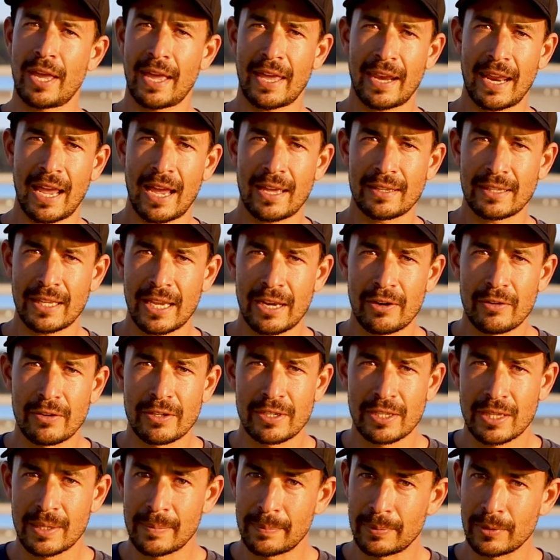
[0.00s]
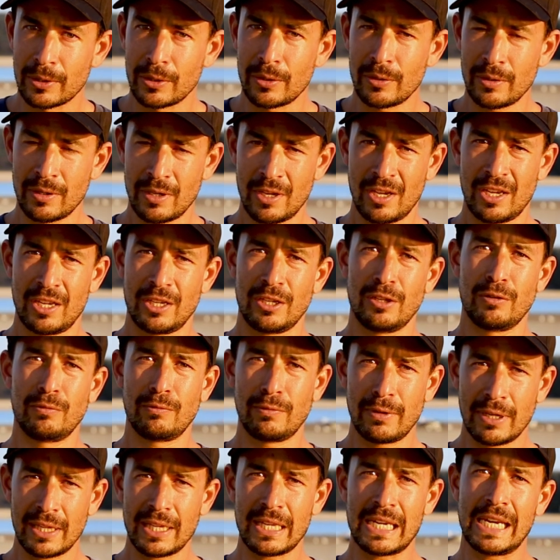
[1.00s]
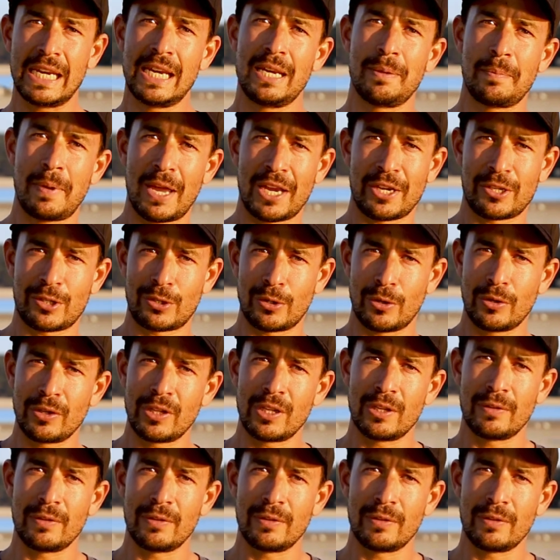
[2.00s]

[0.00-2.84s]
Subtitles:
you head out there into the blue, you really need to make sure